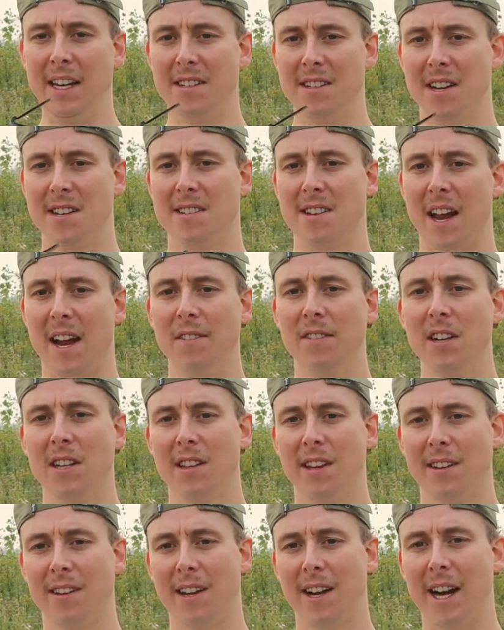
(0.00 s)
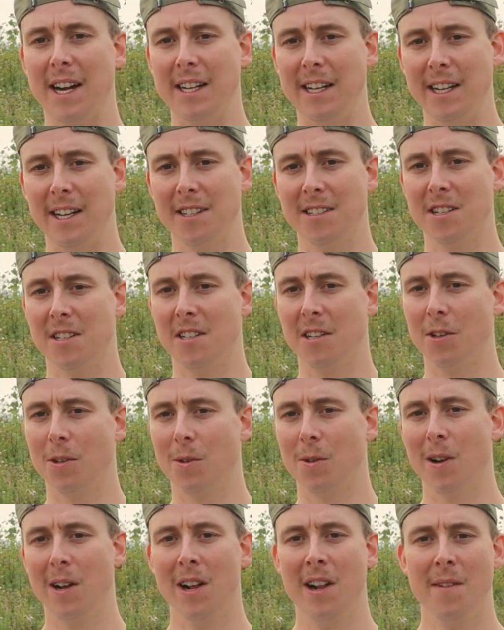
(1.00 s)
does everything that I need it to
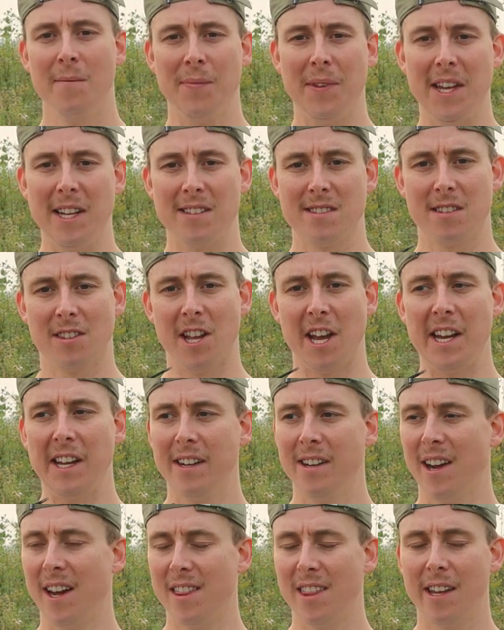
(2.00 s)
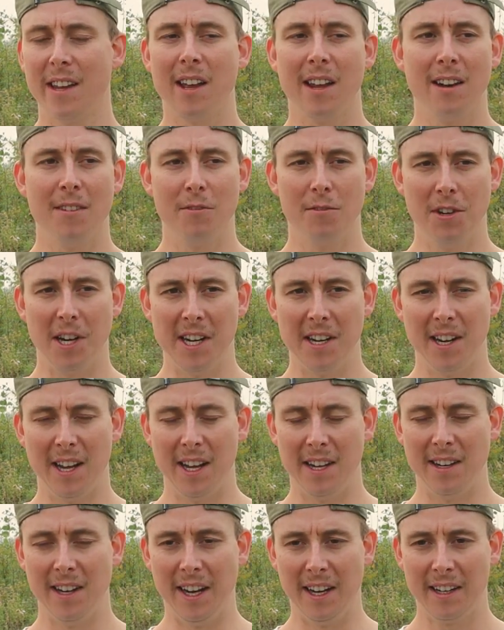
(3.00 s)
do. It's light. I think it
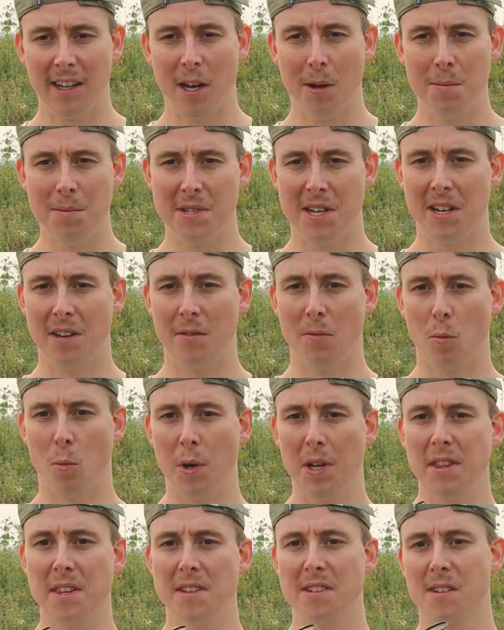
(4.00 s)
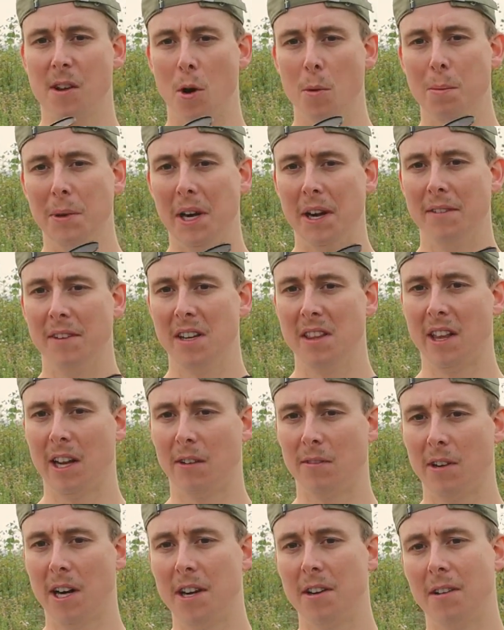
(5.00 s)
comes in with the scope and
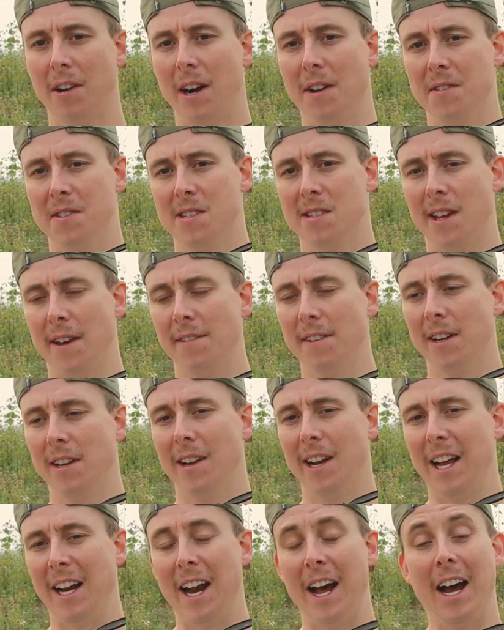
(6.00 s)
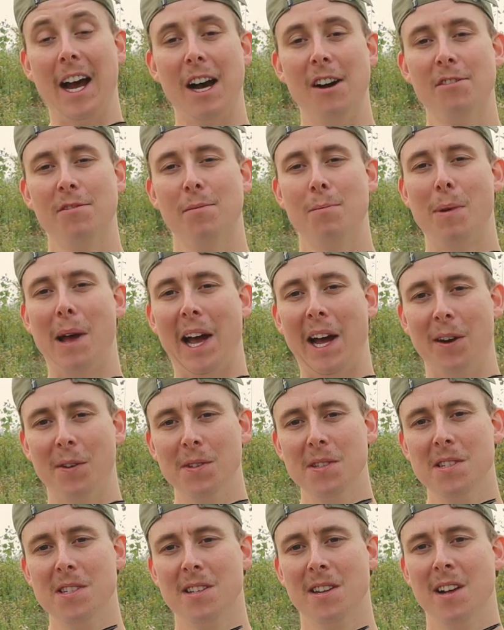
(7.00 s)
everything right around 7.5
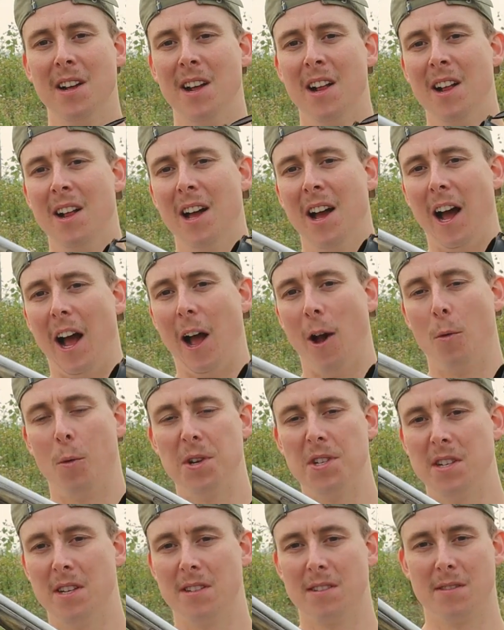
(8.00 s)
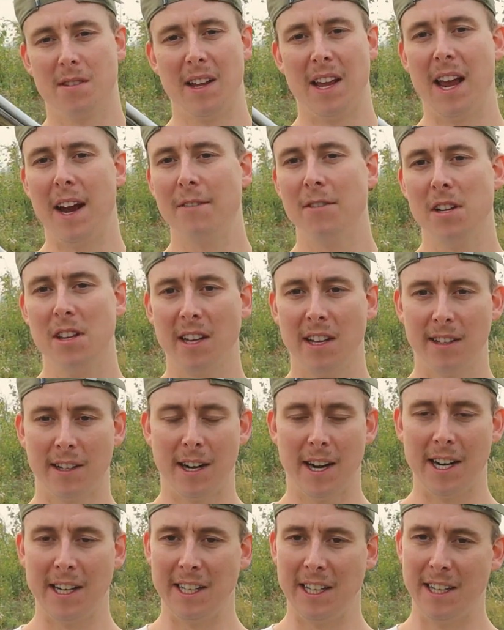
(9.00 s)
pounds, which is everything
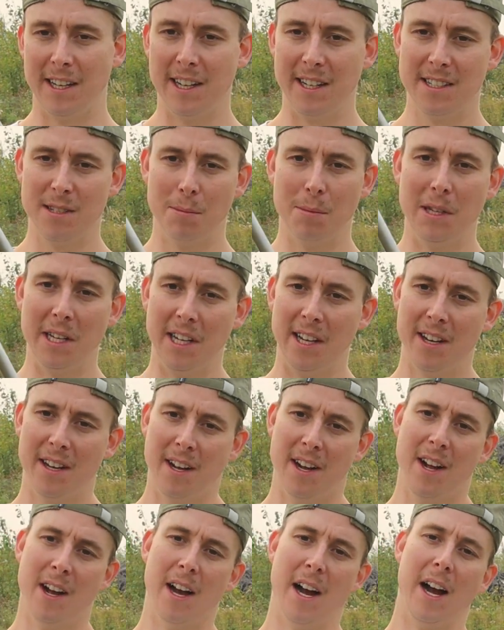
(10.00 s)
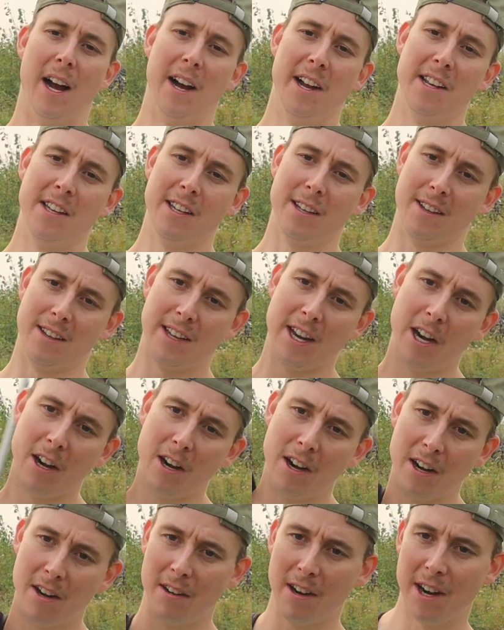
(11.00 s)
that I need it to be. You can
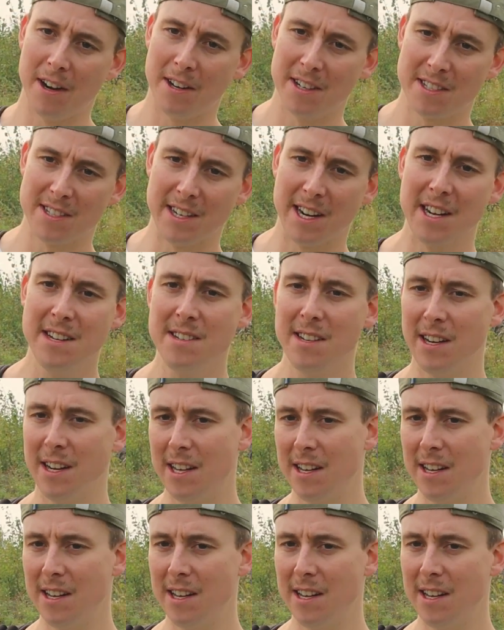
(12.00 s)
carry it around. It's nice and